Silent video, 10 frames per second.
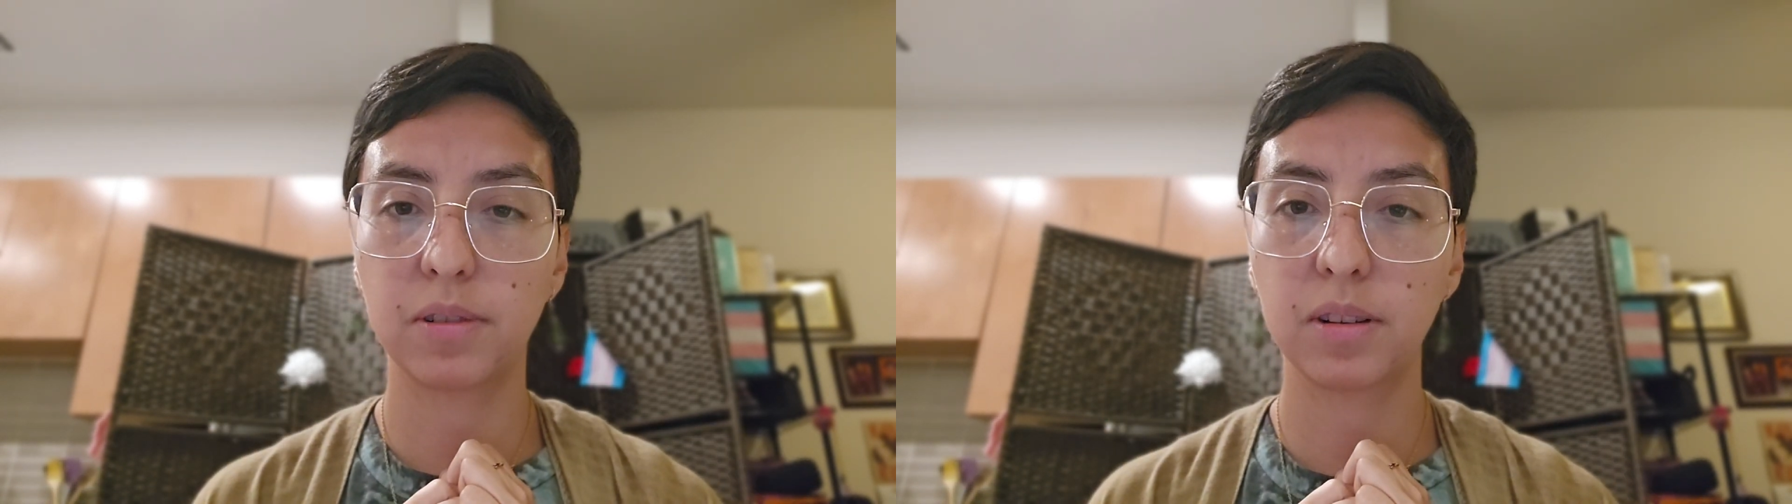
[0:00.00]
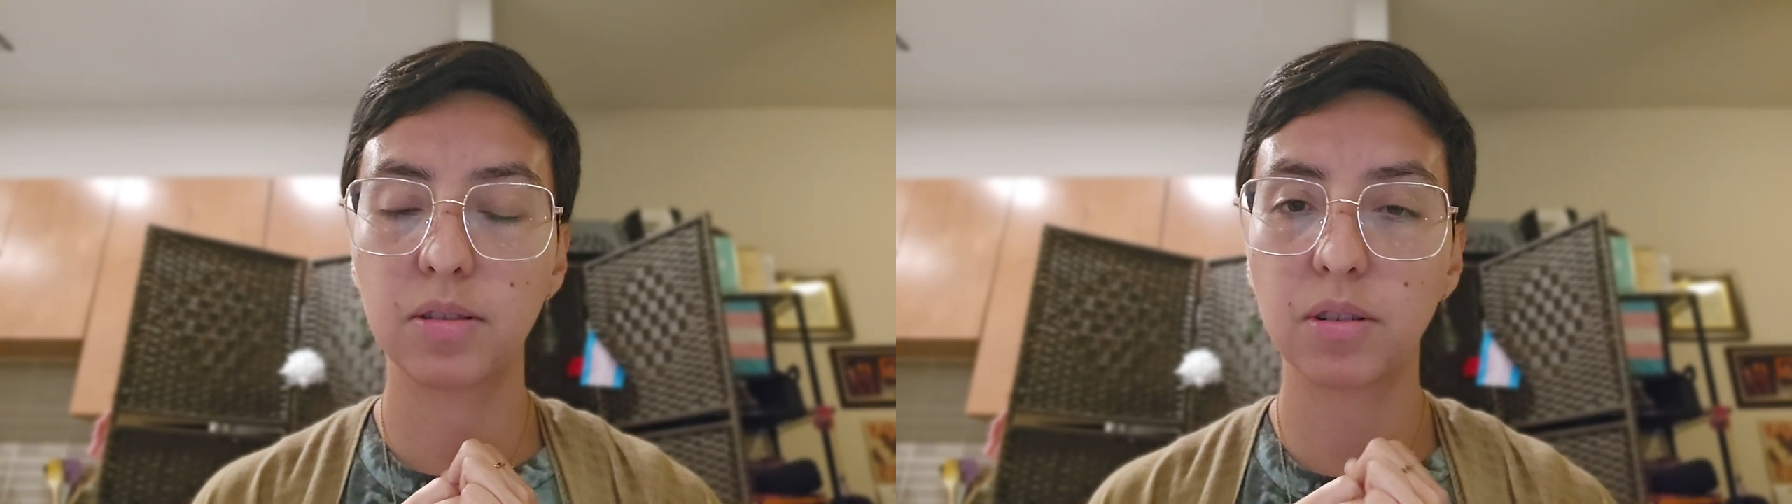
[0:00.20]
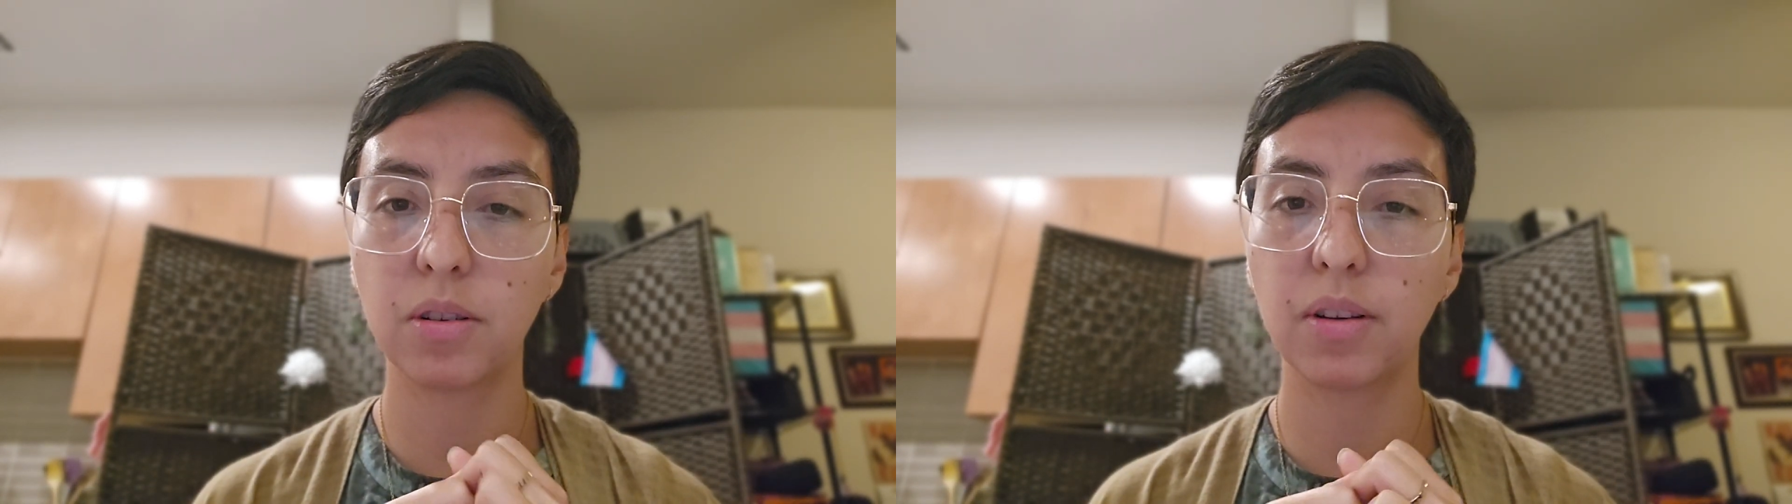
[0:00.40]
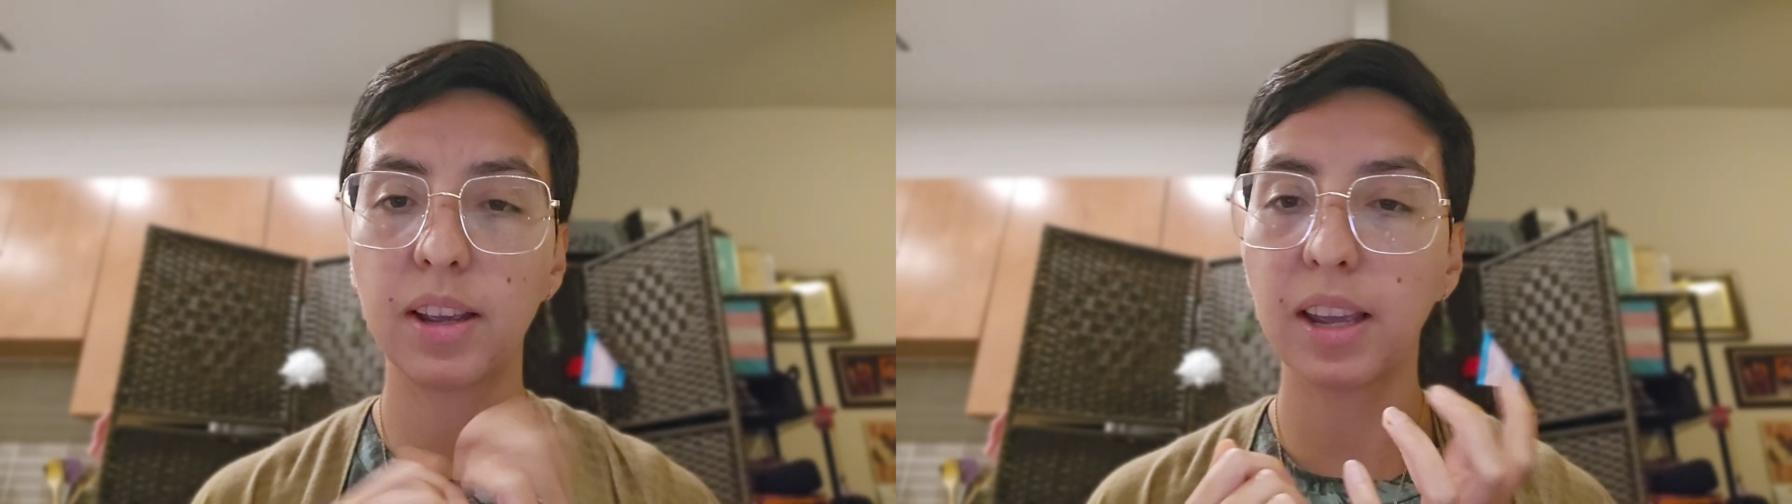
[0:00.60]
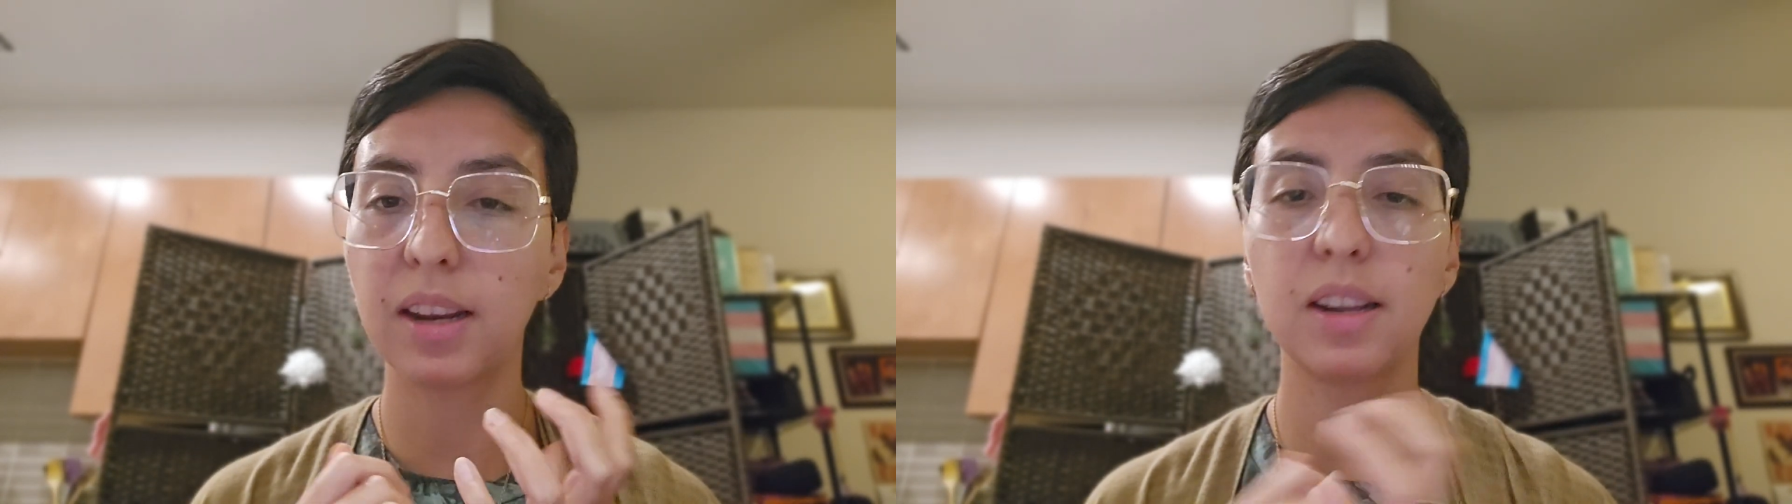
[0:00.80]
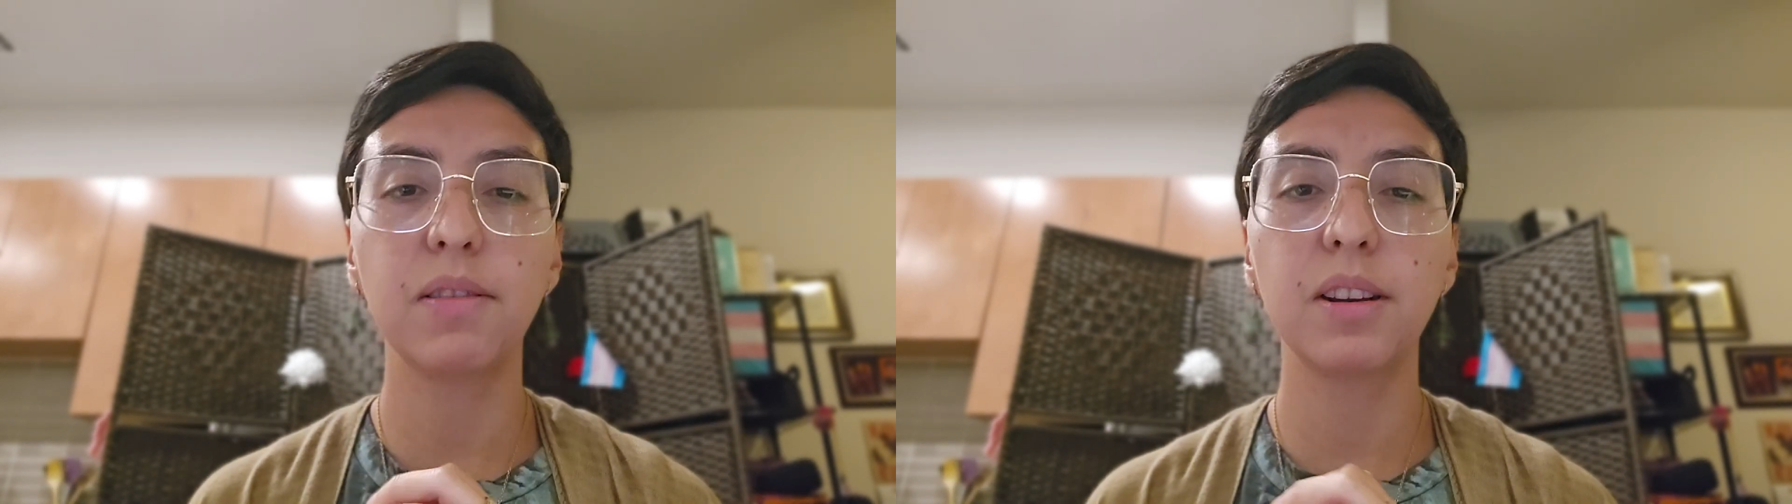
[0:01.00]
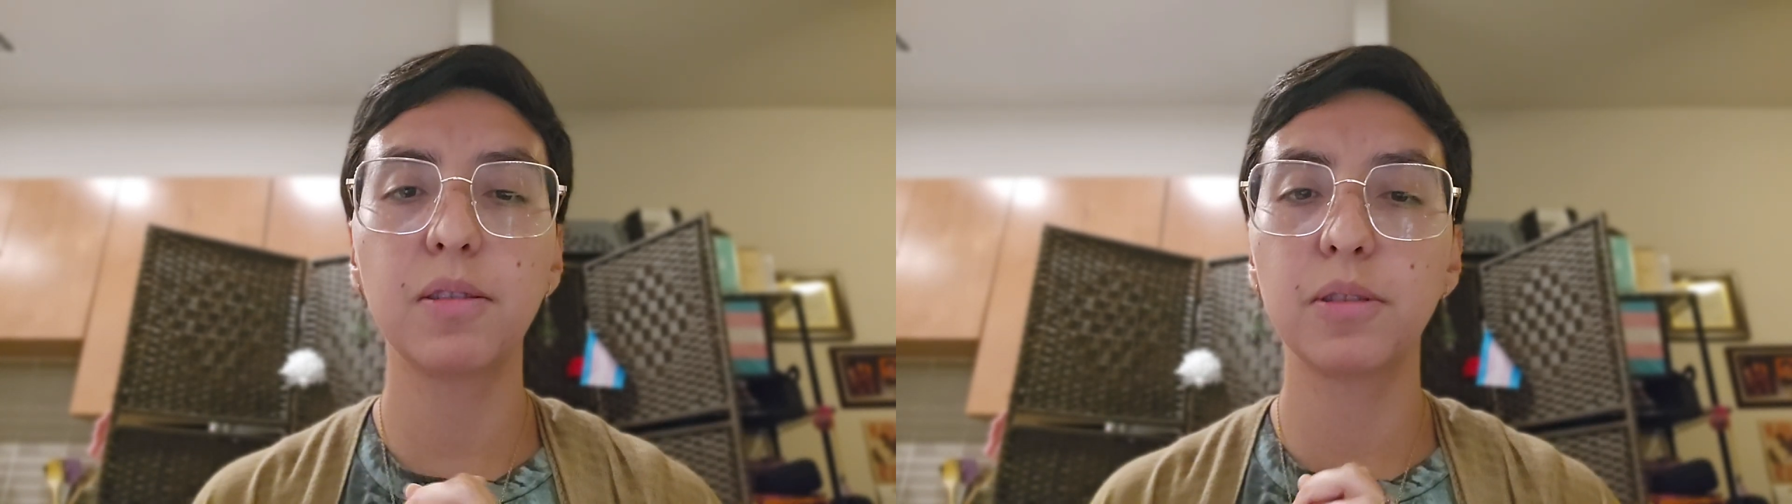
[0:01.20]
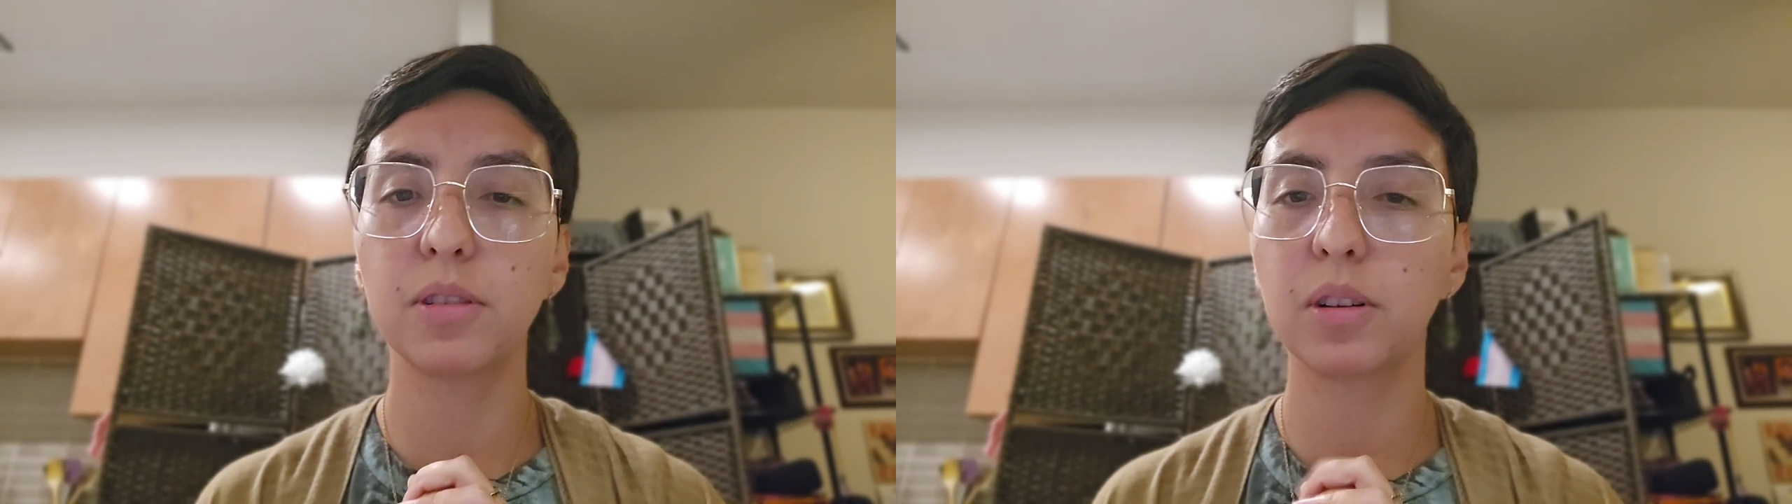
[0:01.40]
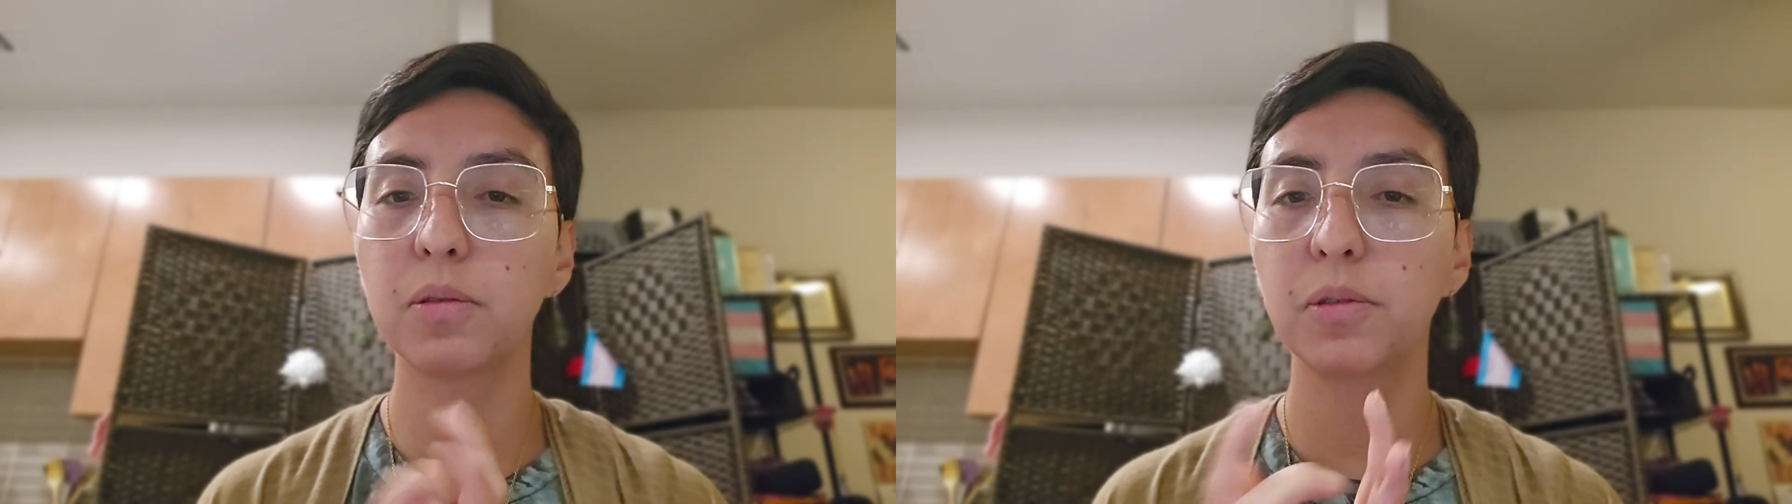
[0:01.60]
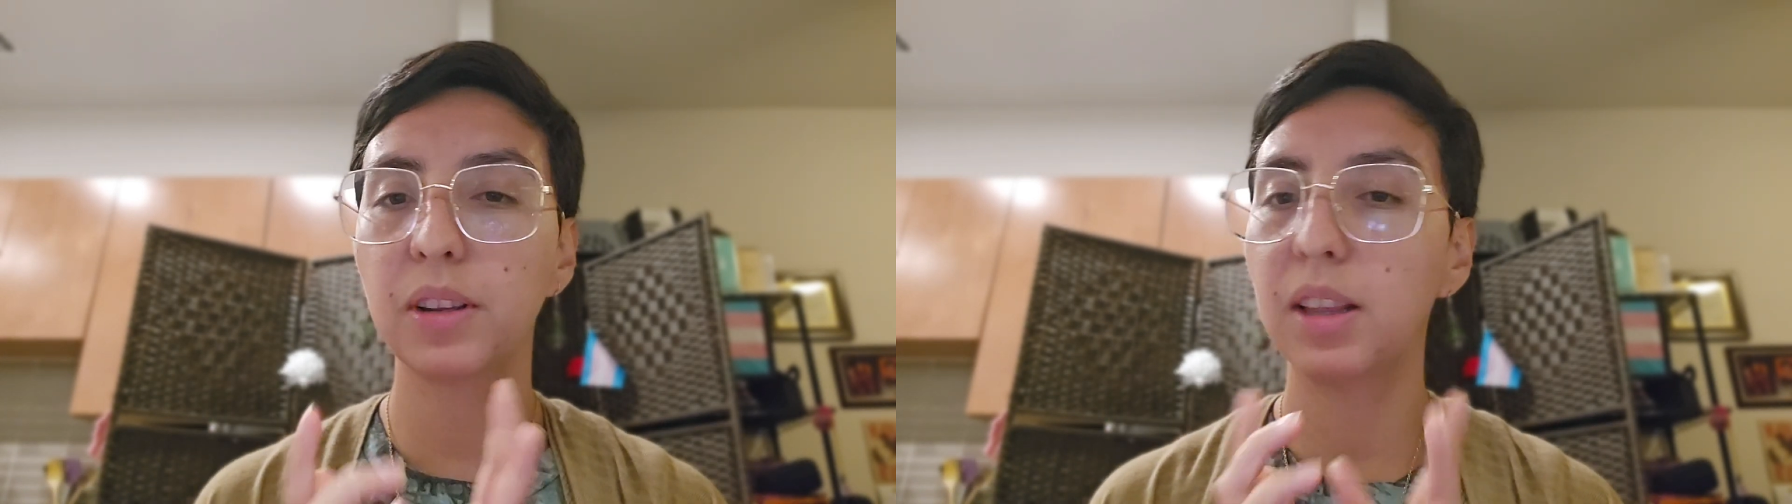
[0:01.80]
And so again, even if you
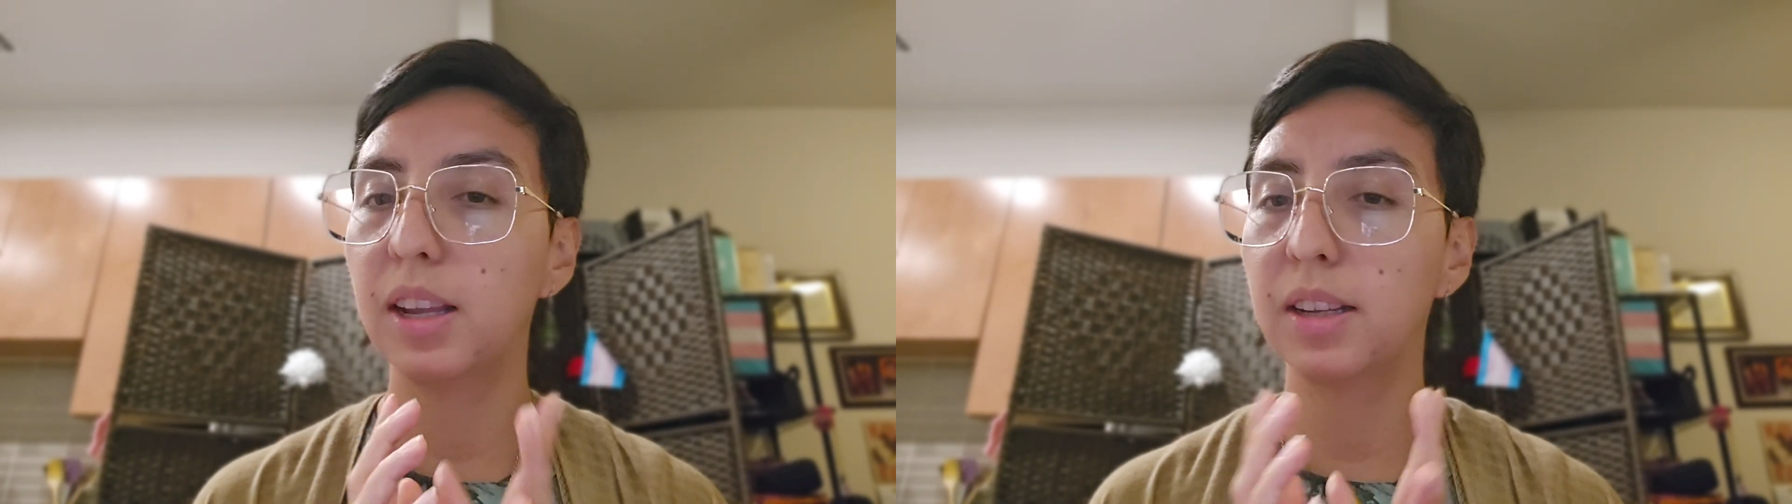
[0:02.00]
don't feel like